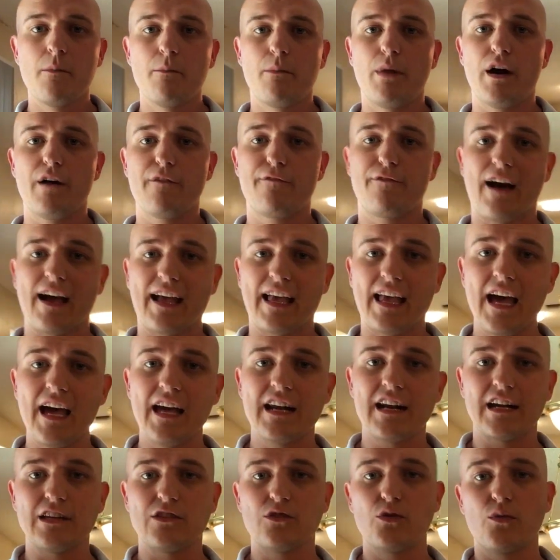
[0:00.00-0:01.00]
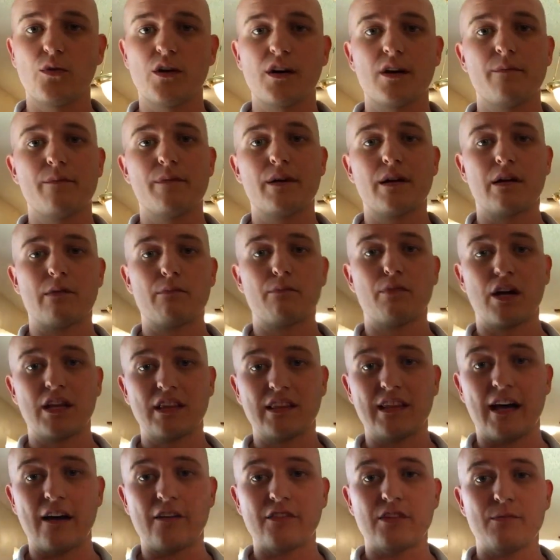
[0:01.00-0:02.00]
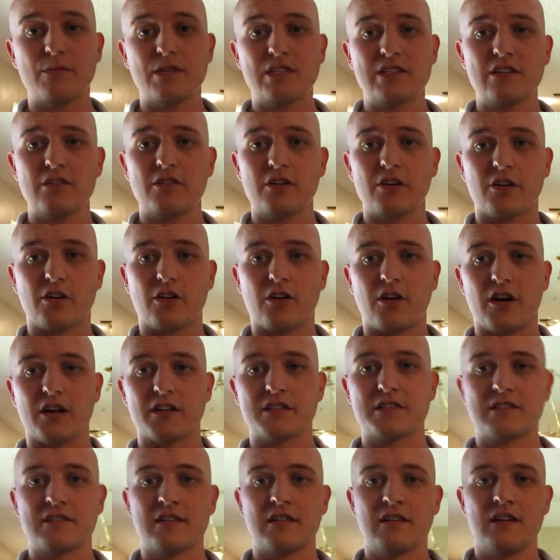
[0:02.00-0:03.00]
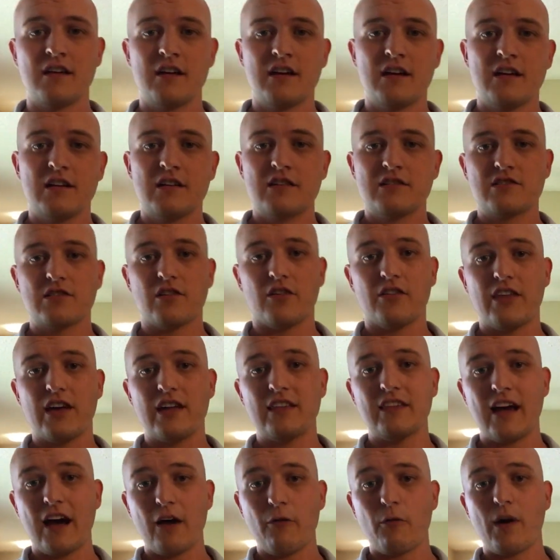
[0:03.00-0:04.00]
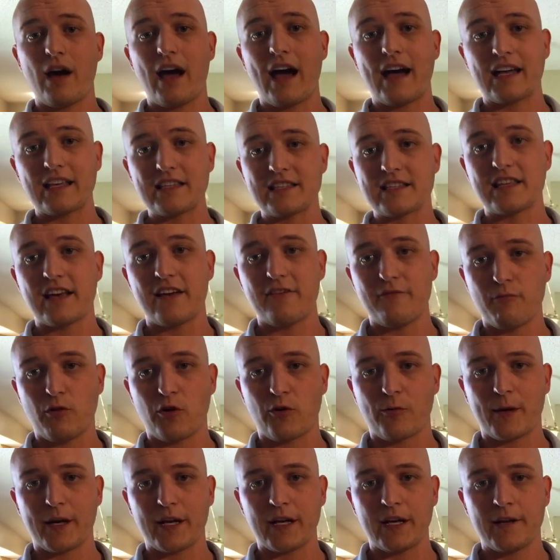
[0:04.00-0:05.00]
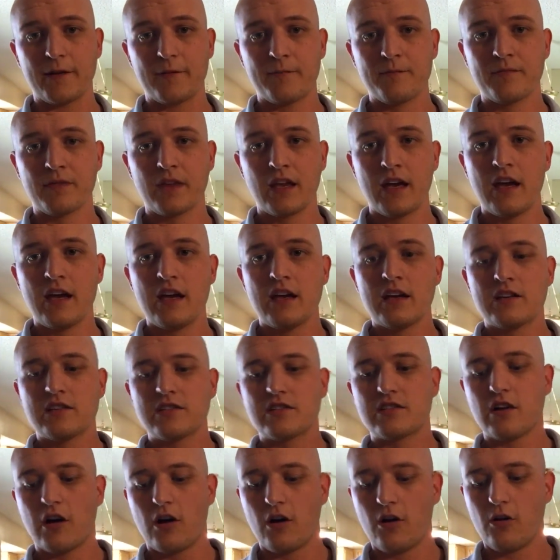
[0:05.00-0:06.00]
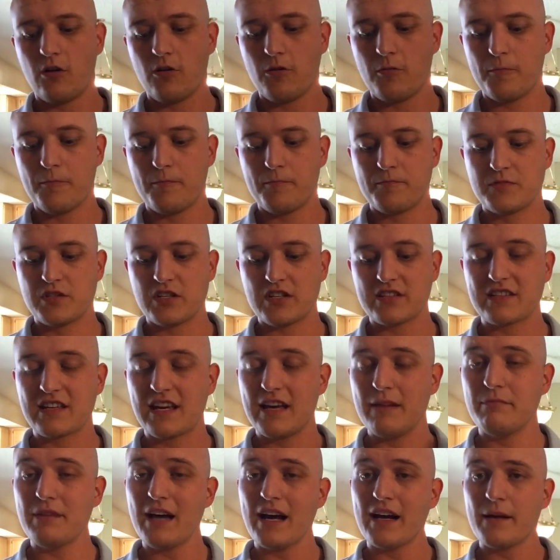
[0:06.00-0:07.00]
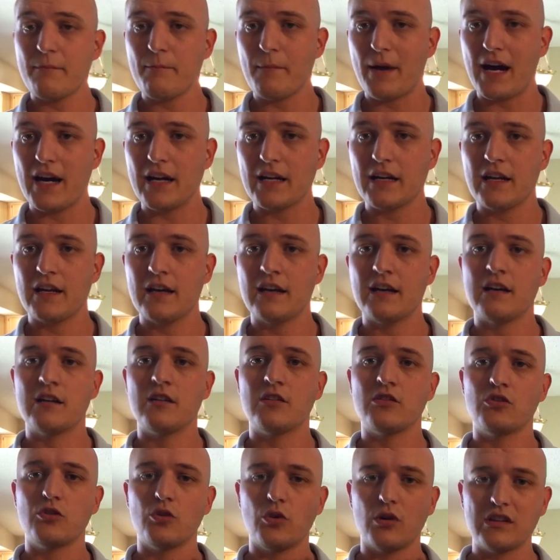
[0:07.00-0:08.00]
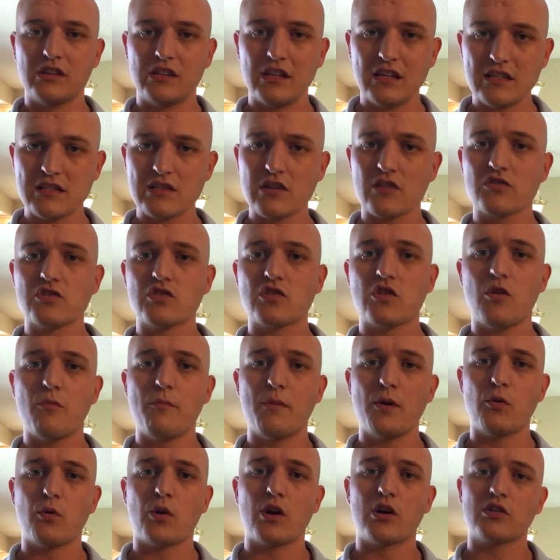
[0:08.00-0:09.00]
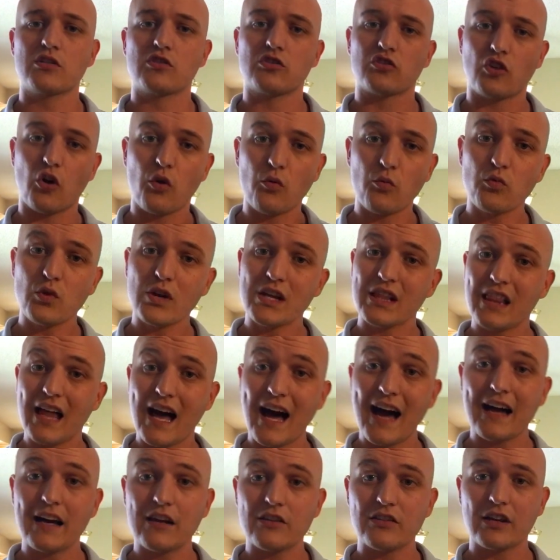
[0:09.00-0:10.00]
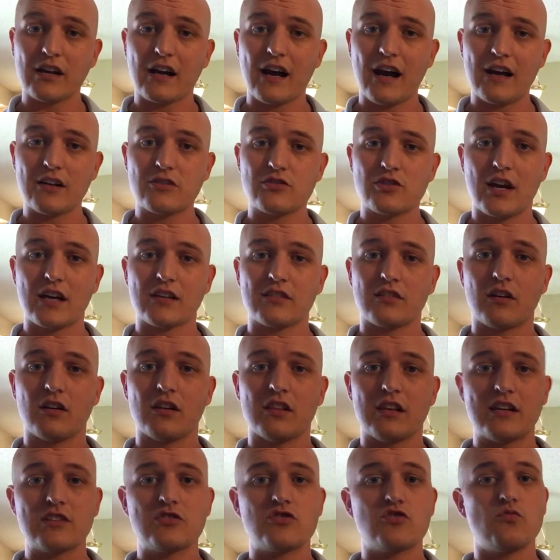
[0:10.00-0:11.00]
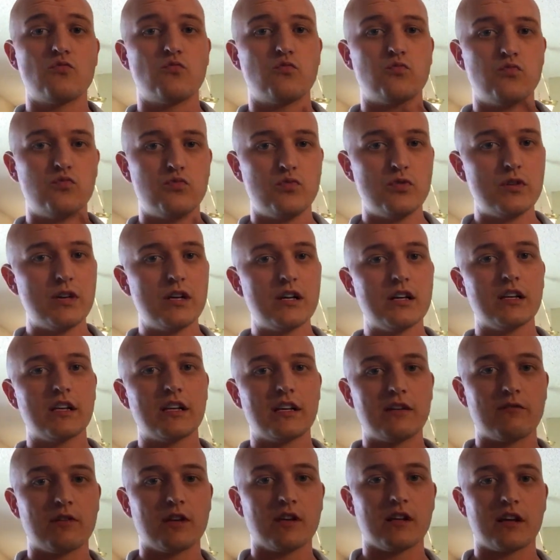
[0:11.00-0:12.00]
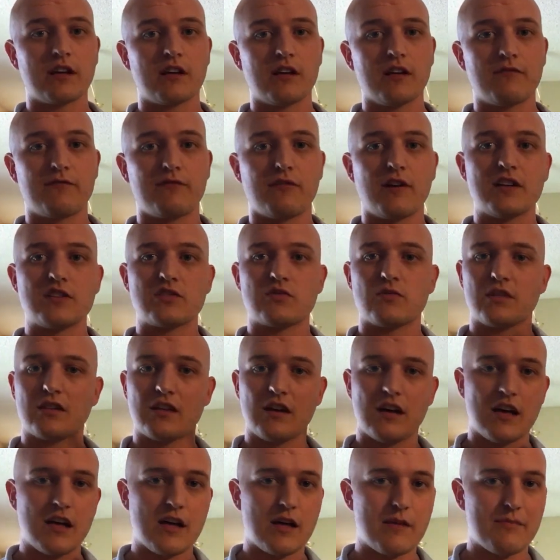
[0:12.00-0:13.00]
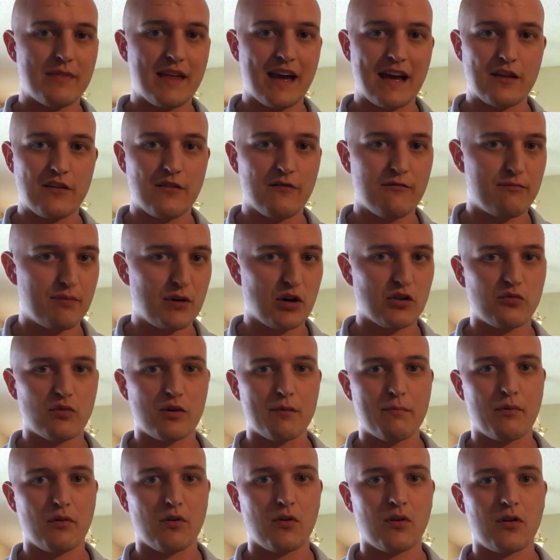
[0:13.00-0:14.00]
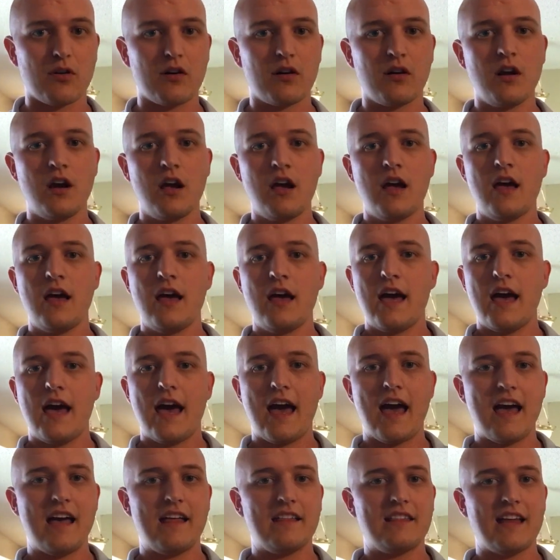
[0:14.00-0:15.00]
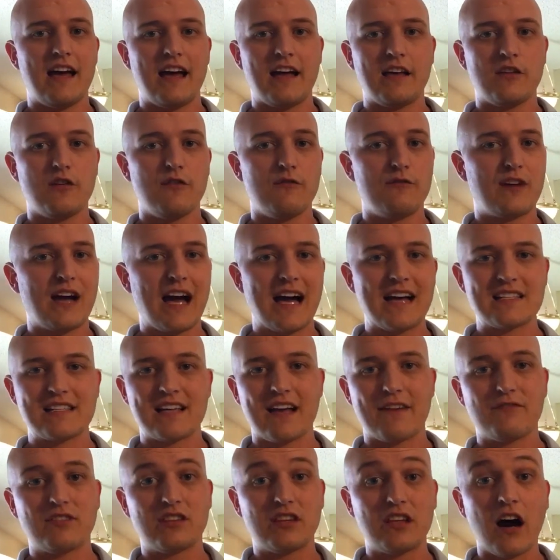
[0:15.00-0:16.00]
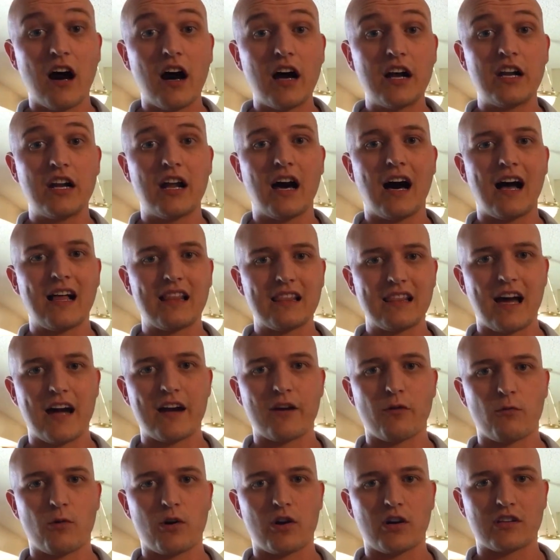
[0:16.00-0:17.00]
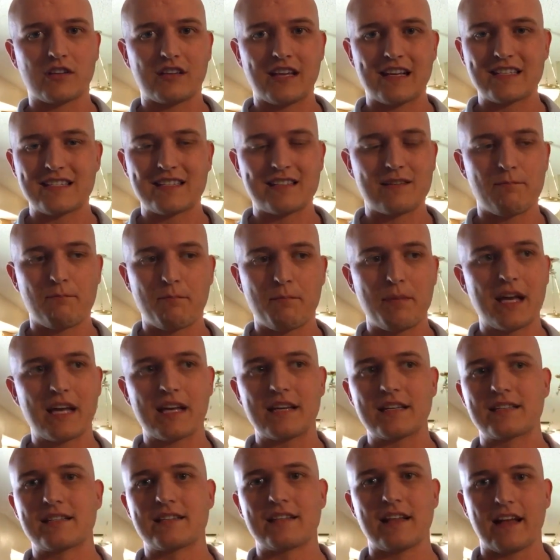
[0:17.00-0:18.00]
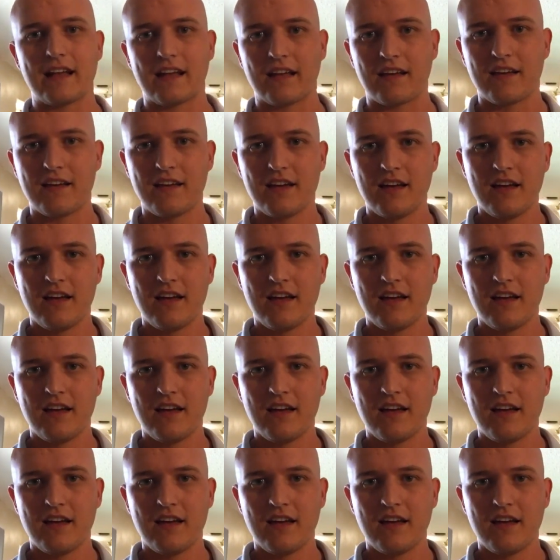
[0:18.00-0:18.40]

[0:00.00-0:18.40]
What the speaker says: But if I can, I do want to bring down the material cost. So then that way I can save more money. So just keep that in mind. Do a detailed scope of work. Don't rely on the contractor unless you're really, really good friends with them, that you've built rapport, and that you guys have done a lot of work. That's the biggest thing.